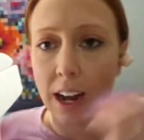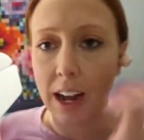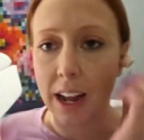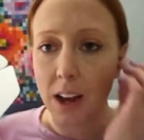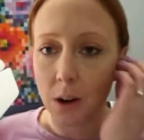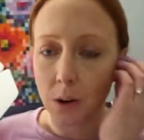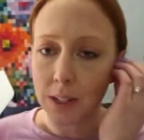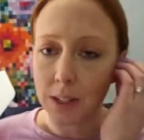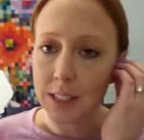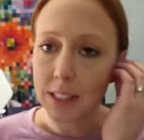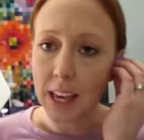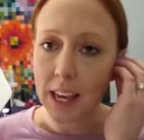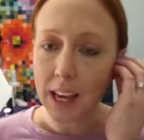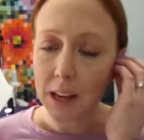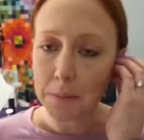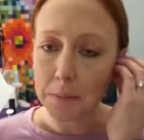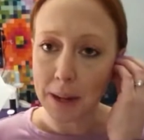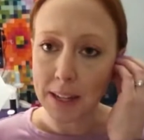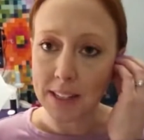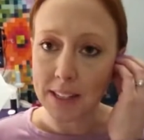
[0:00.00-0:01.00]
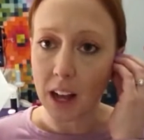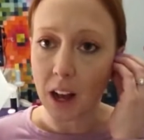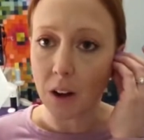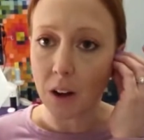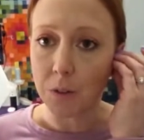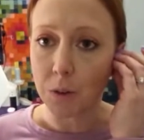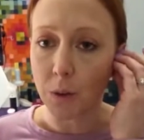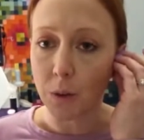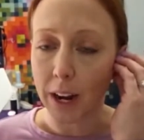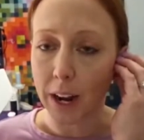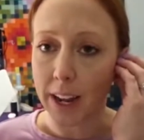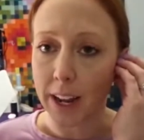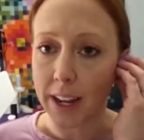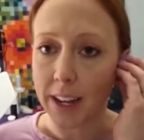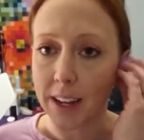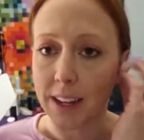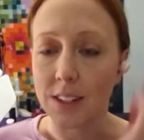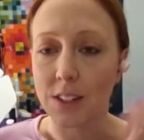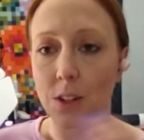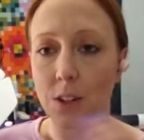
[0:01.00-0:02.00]
I always kick myself when
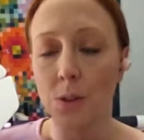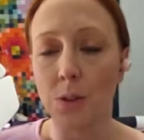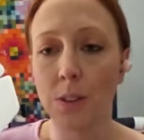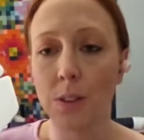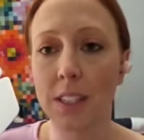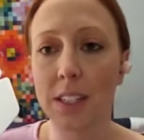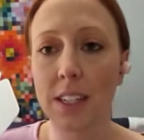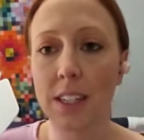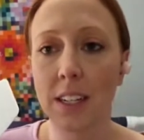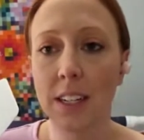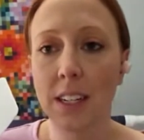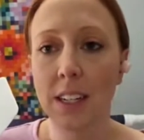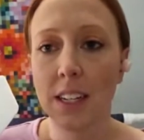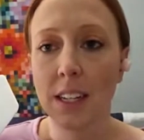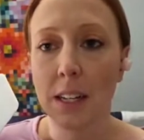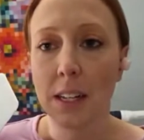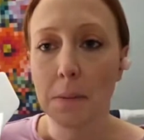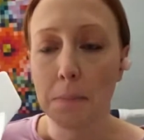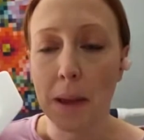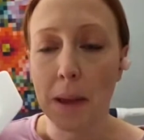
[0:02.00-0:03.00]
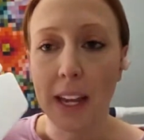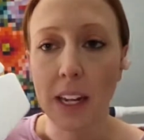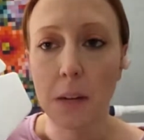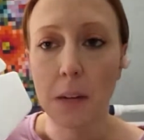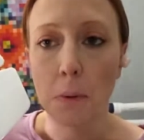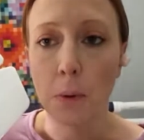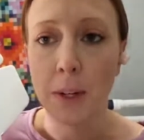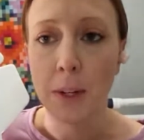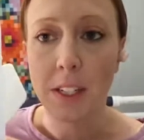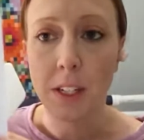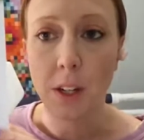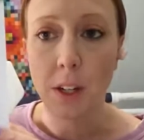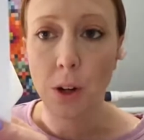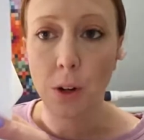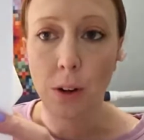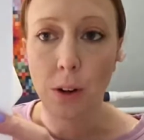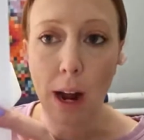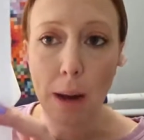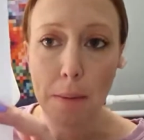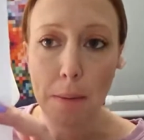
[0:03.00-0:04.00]
I don't make it a point to
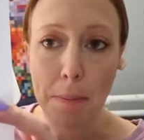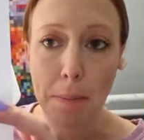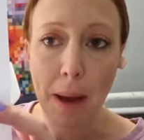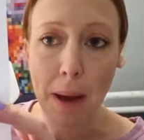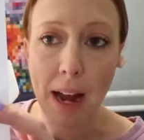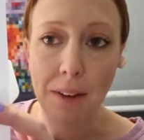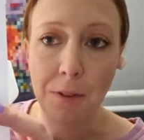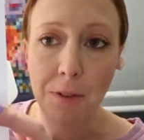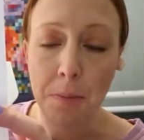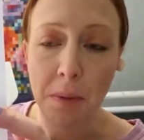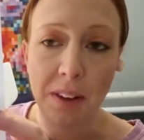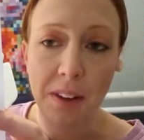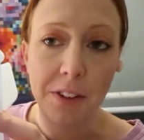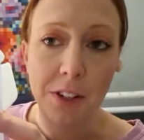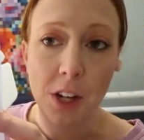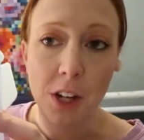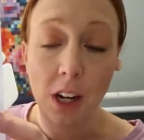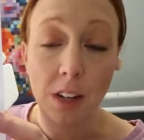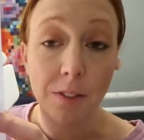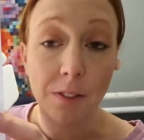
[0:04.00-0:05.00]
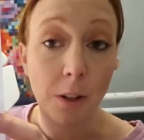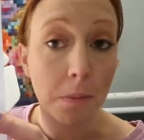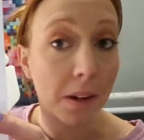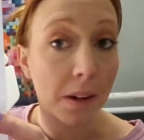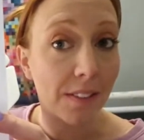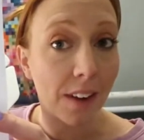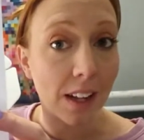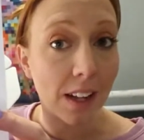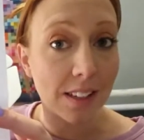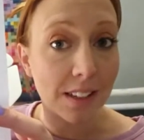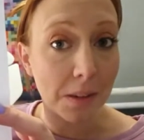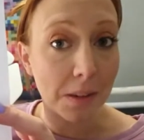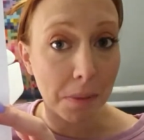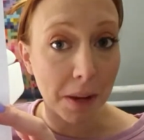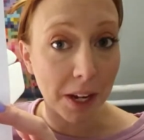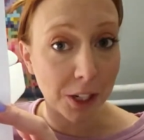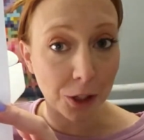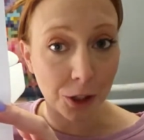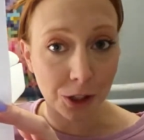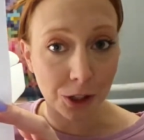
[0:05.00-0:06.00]
go grab it back from my photographer, but I've got some
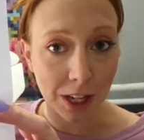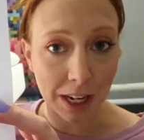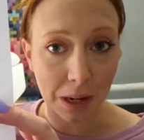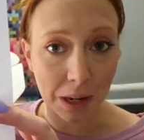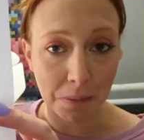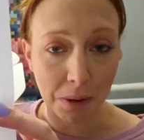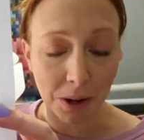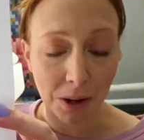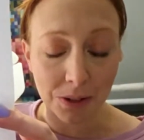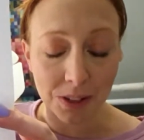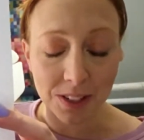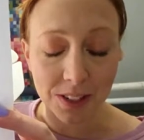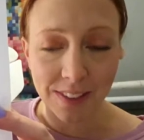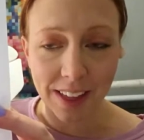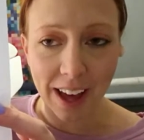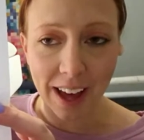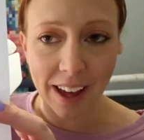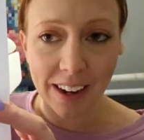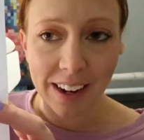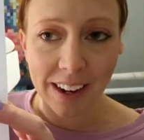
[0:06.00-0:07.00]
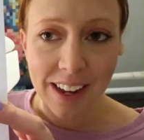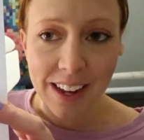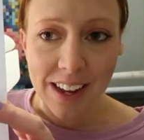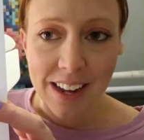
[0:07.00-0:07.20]
pictures I can post of that.